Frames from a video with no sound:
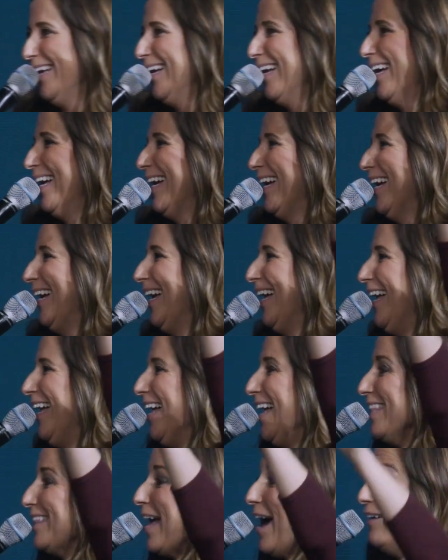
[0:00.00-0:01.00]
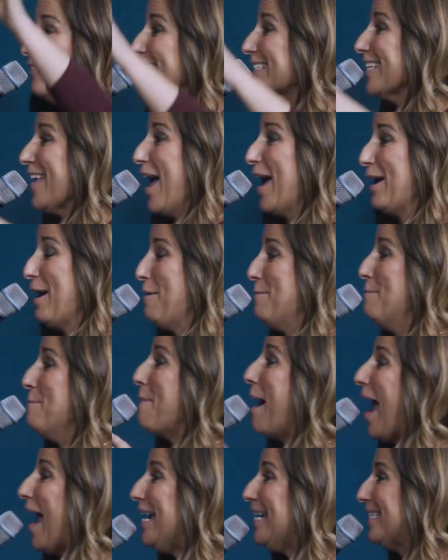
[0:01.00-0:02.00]
That was like
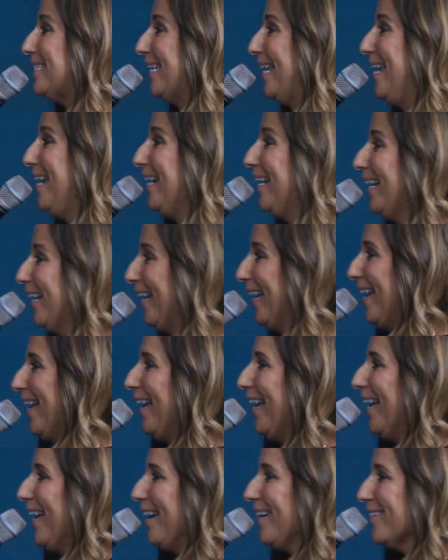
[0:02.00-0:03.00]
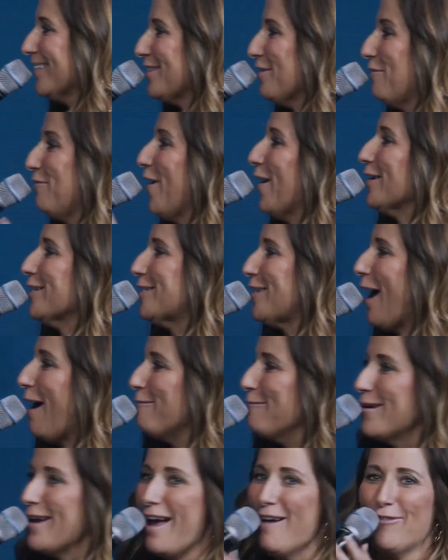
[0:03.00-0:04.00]
amazing. It was the first
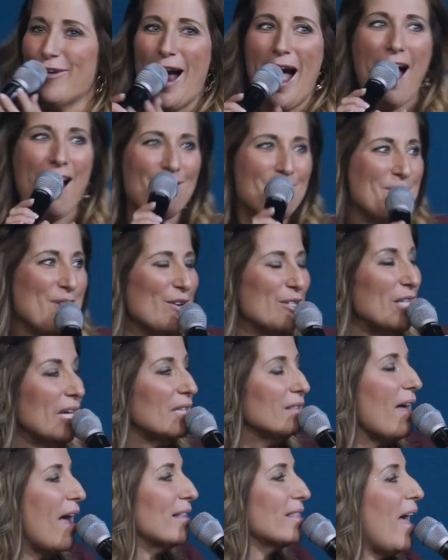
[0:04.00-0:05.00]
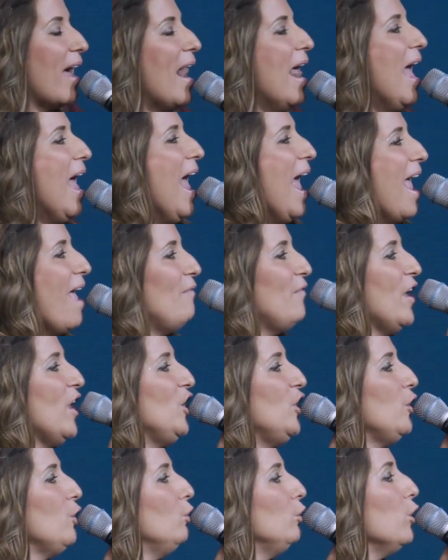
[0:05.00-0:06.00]
time we ever had music like that. And then
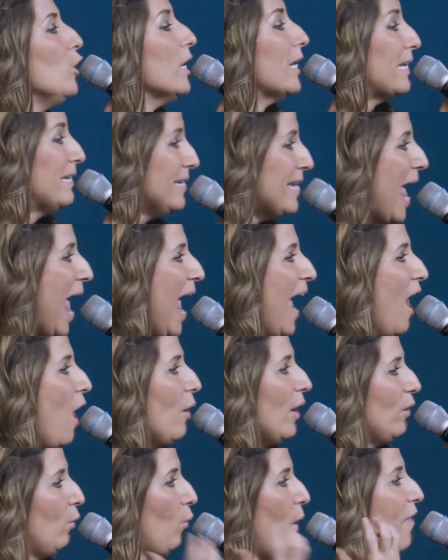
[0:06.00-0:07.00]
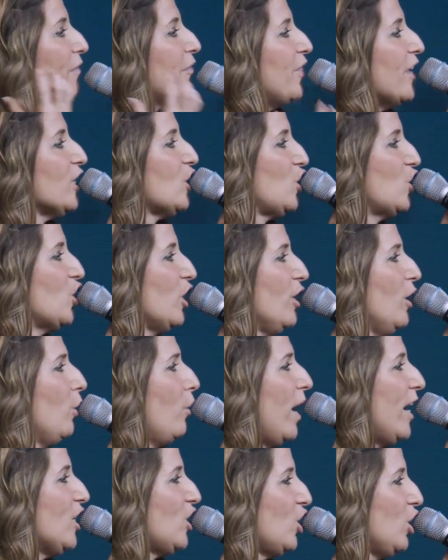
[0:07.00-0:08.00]
you look now at what this
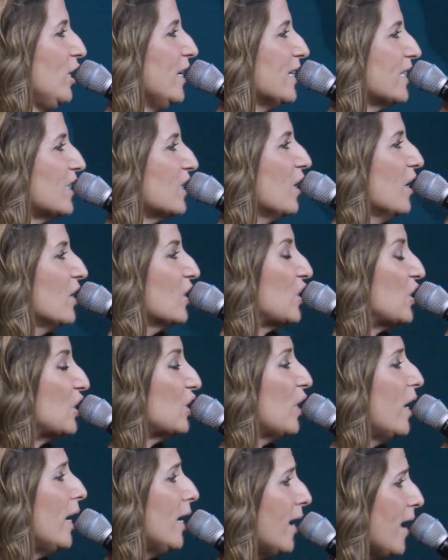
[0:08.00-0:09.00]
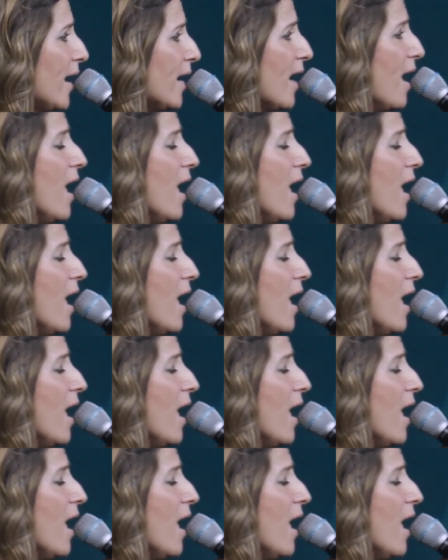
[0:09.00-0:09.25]
generation is singing.